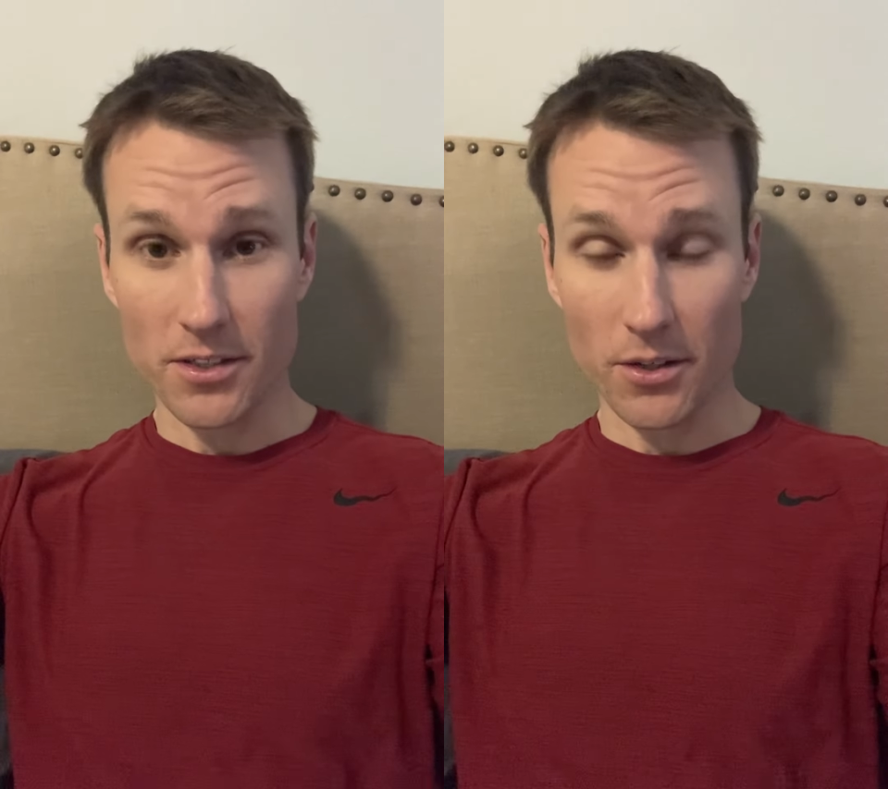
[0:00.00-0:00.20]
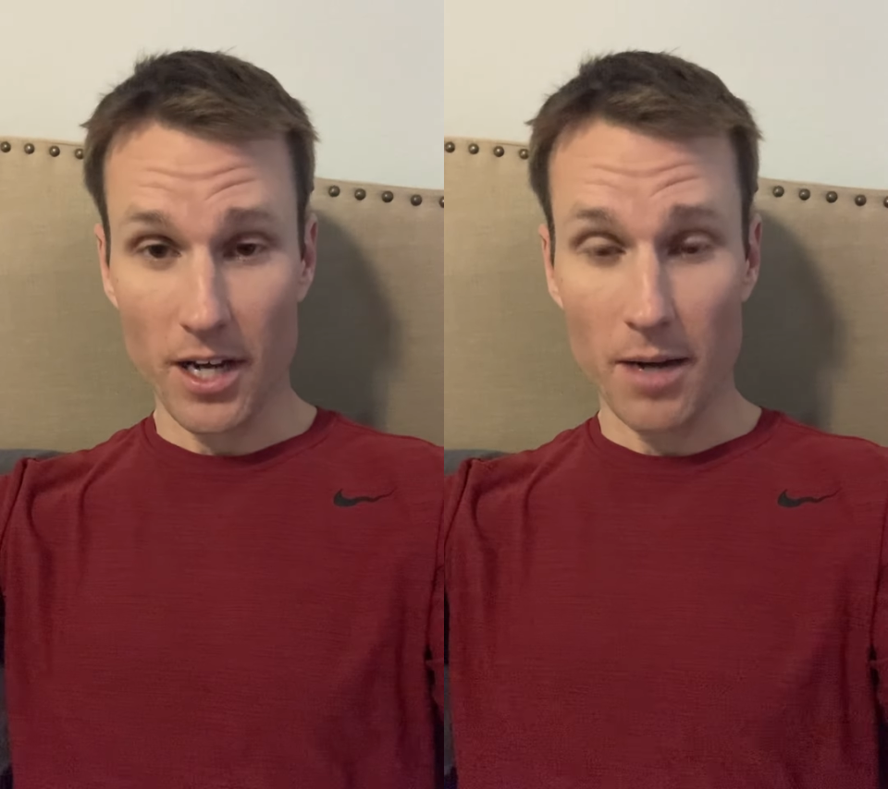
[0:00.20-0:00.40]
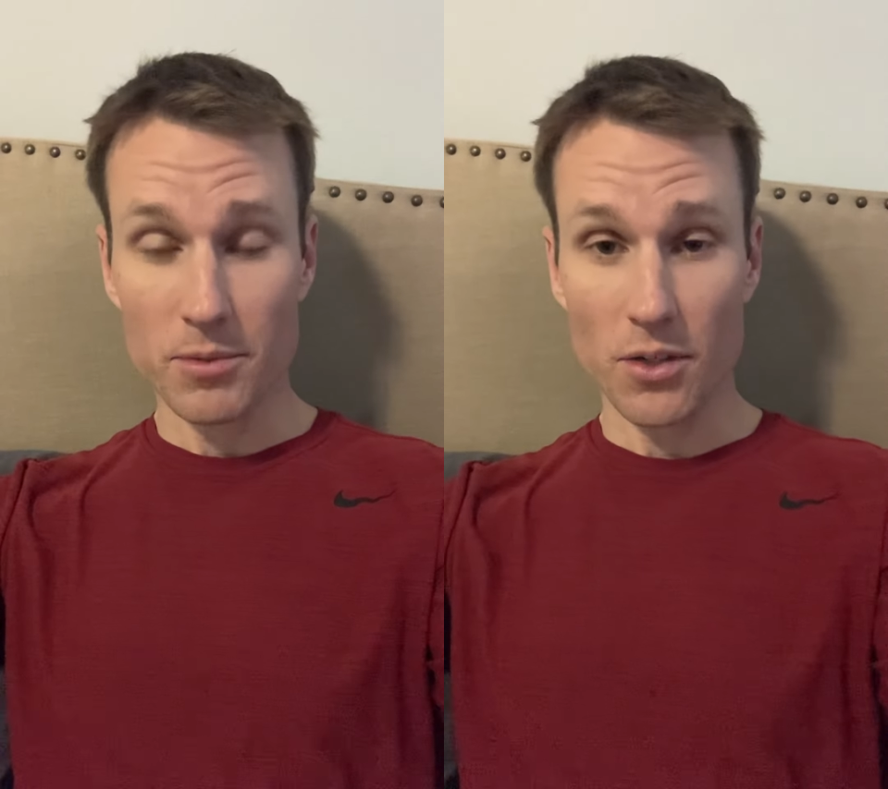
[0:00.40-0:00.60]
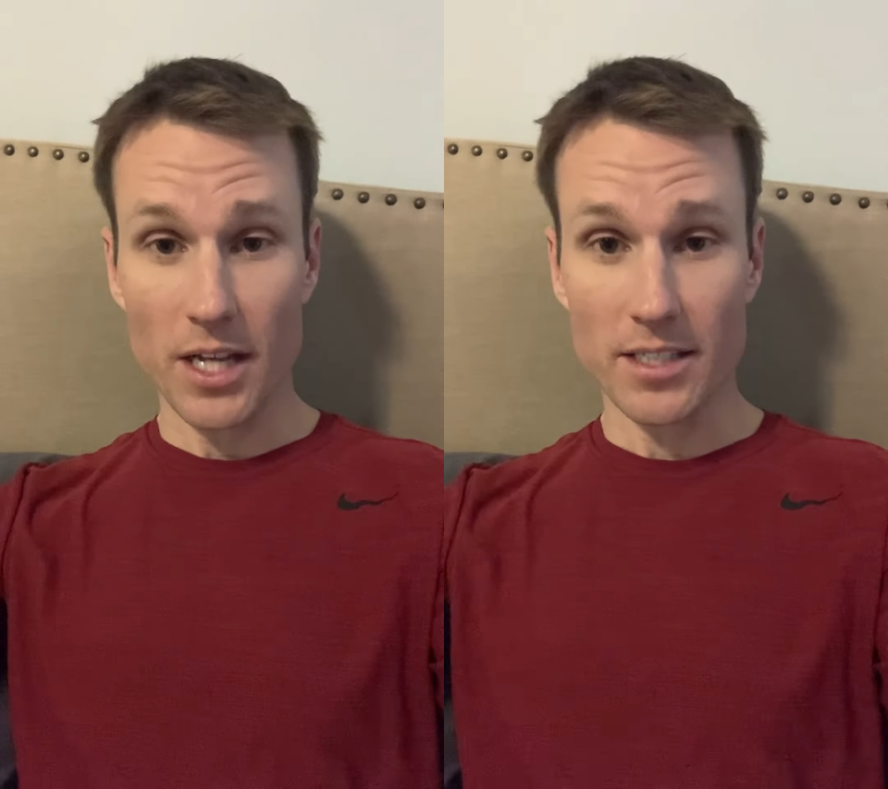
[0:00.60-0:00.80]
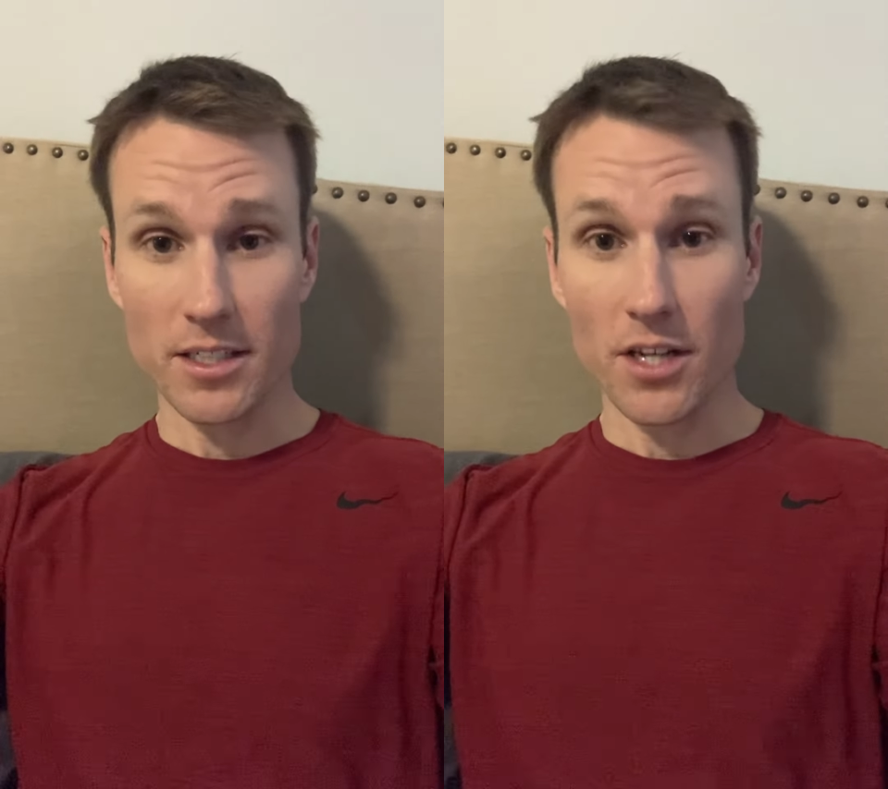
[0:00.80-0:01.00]
Okay, so
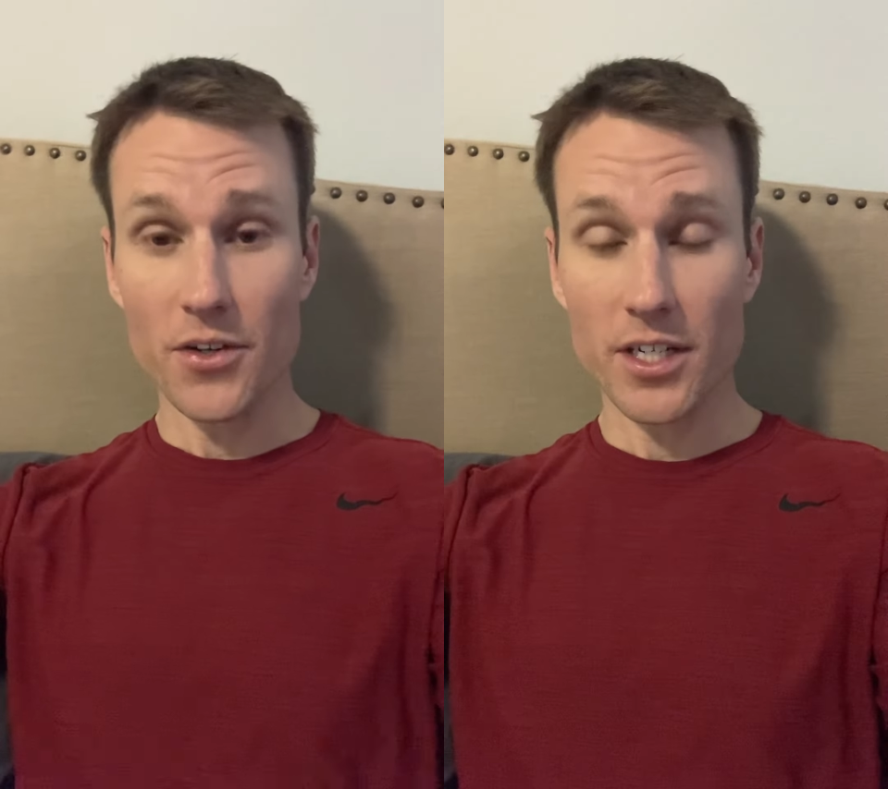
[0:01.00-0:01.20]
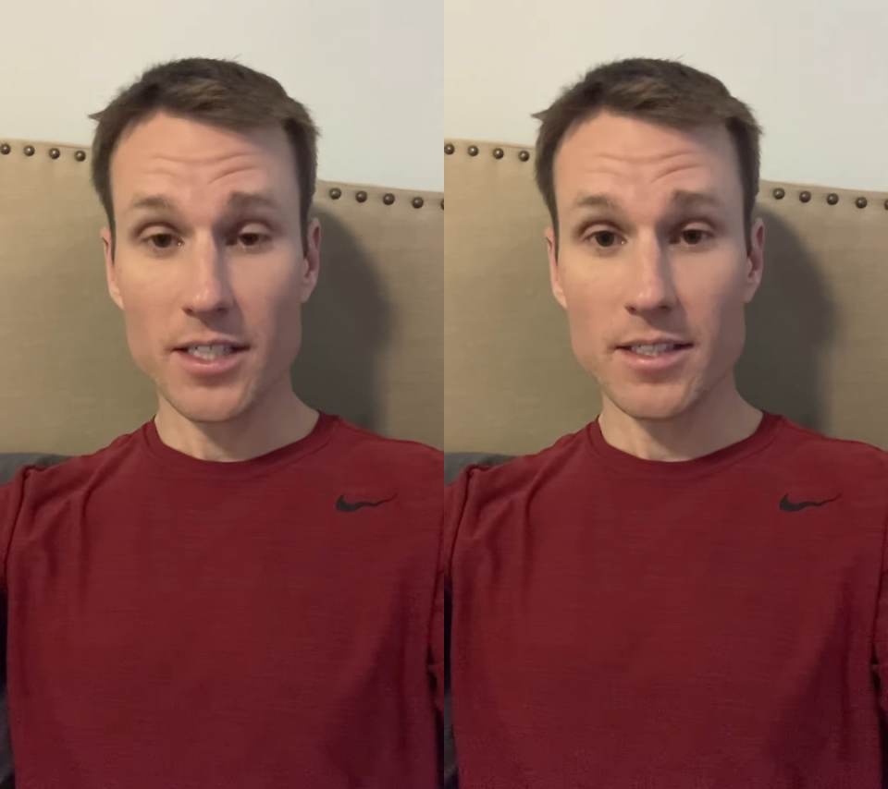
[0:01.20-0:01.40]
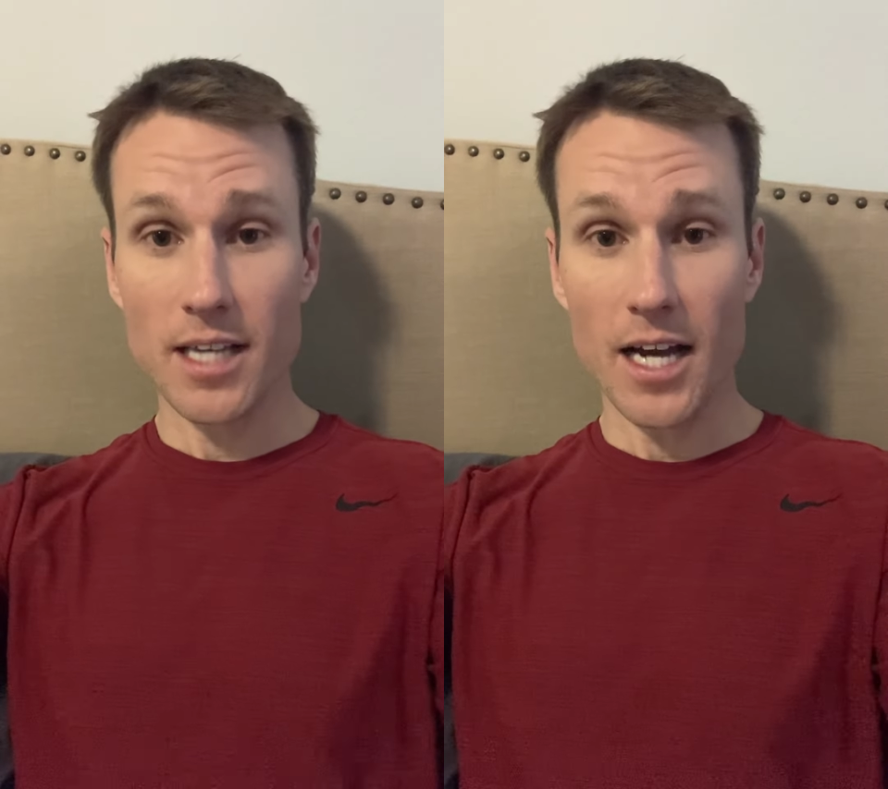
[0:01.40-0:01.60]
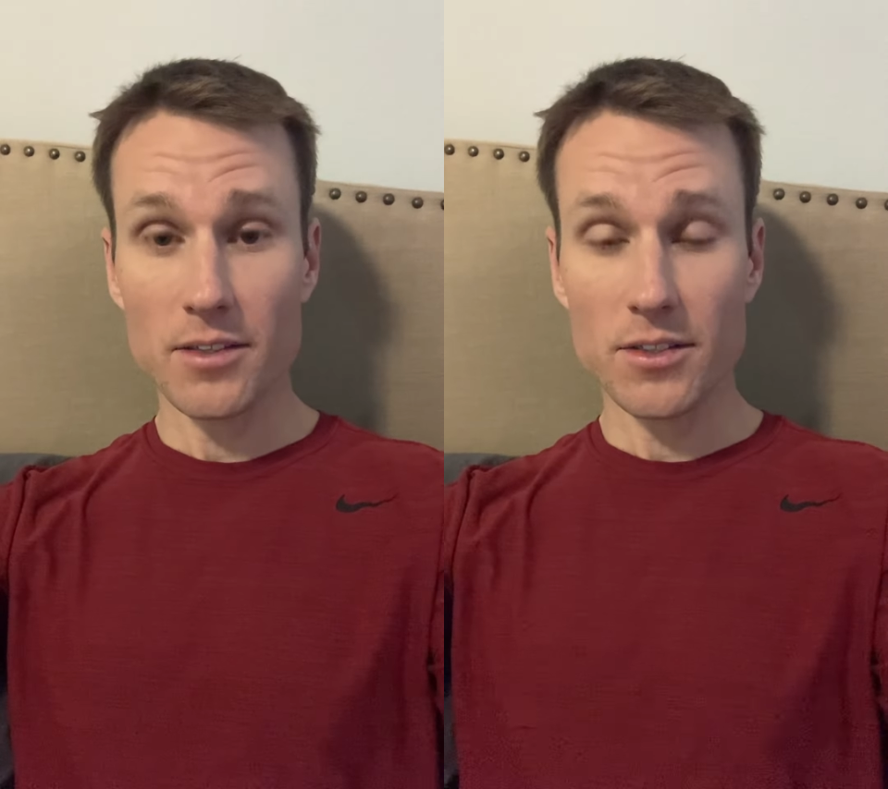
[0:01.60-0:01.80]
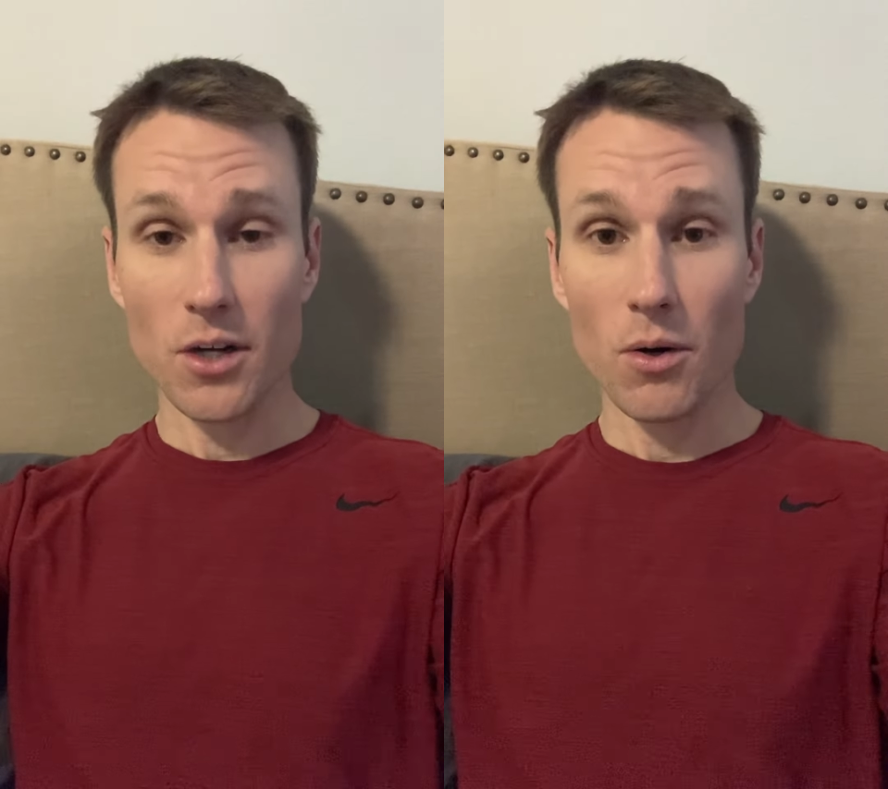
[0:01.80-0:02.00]
that's another good sign.
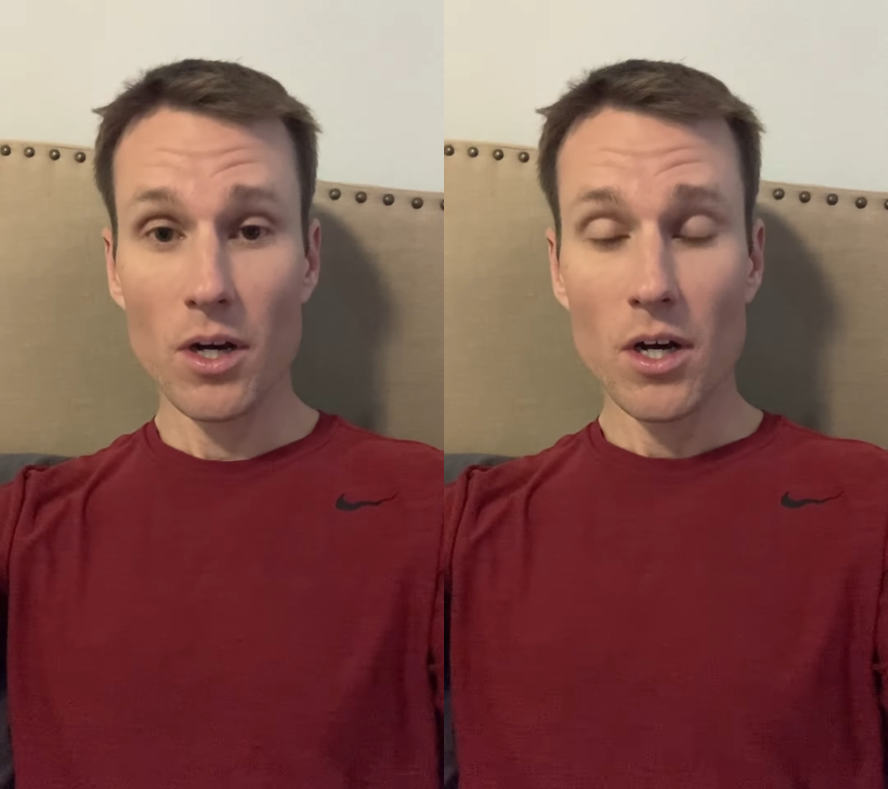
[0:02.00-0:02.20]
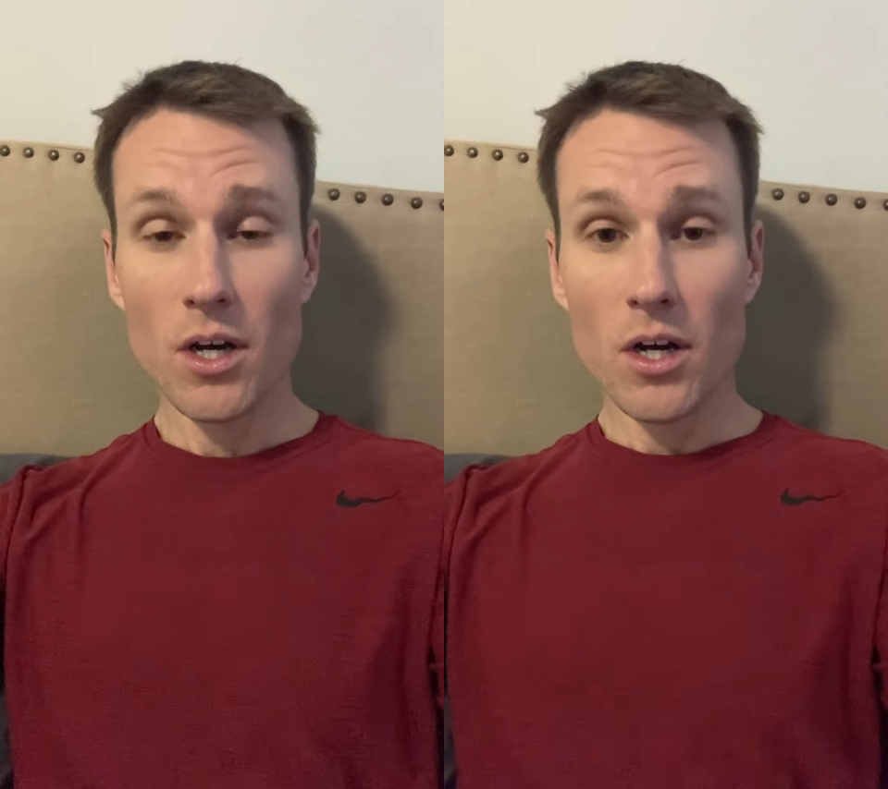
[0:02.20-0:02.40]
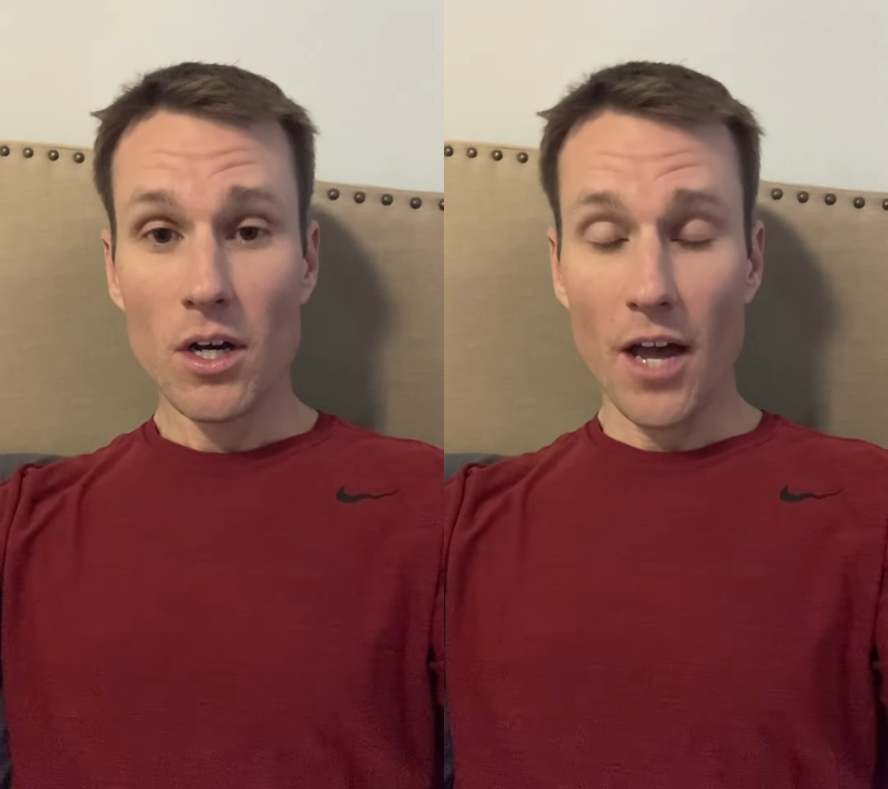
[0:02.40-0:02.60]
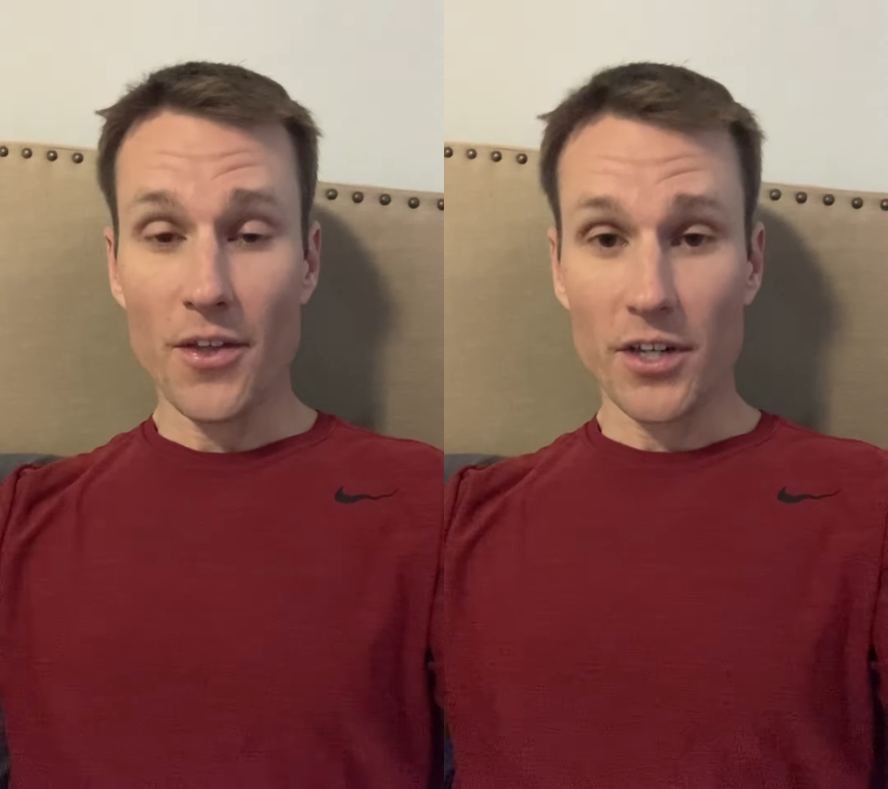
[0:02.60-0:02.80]
So, and their